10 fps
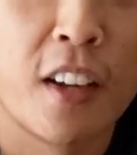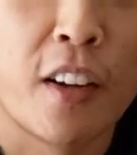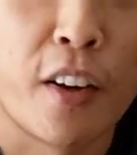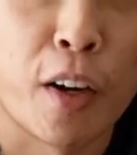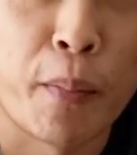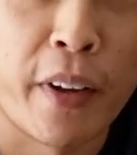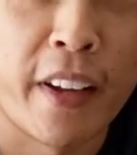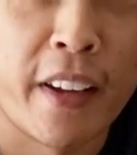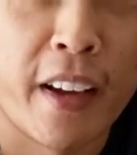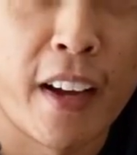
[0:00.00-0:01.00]
going to
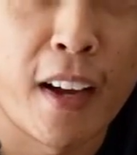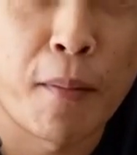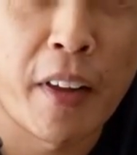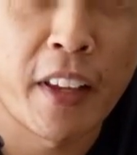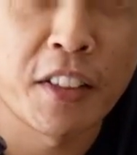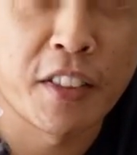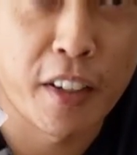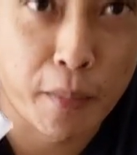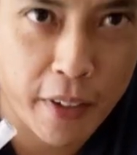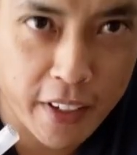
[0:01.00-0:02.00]
be, I think she's going
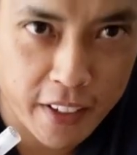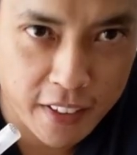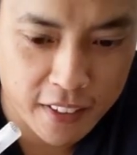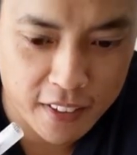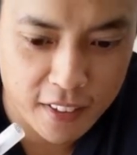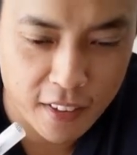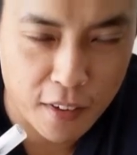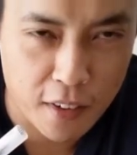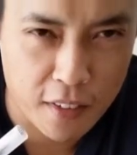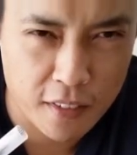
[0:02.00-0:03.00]
to be
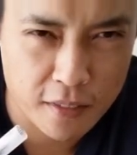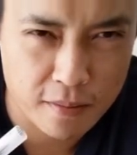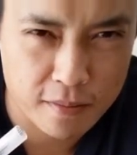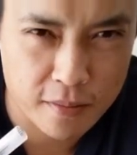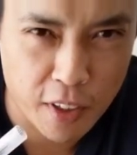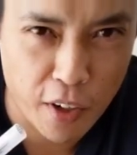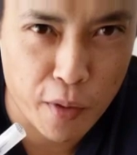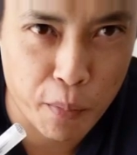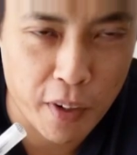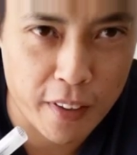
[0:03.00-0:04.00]
on the
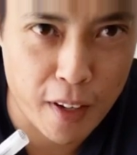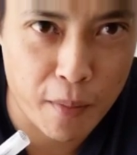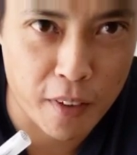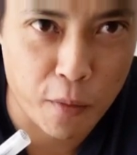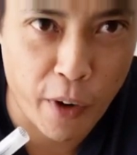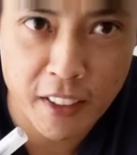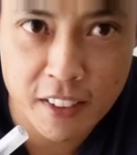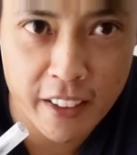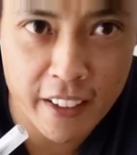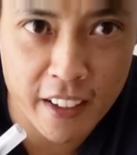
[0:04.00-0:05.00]
Home Book Club on
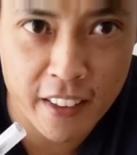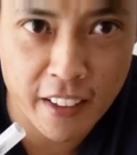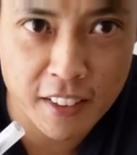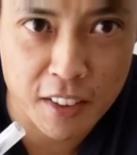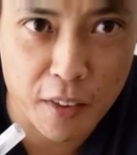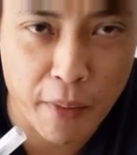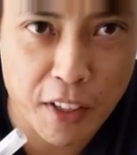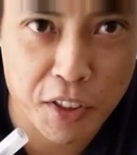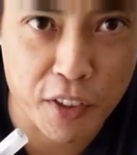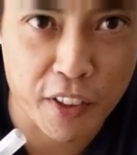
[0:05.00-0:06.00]
Wednesday, I think, so make
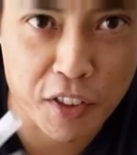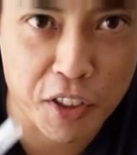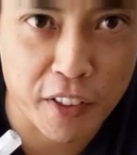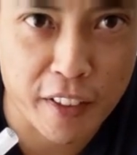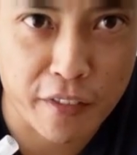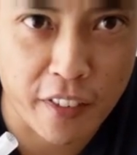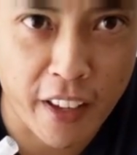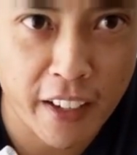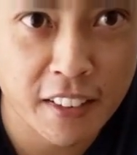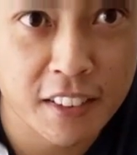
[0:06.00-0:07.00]
sure you tune in for
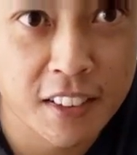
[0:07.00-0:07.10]
that.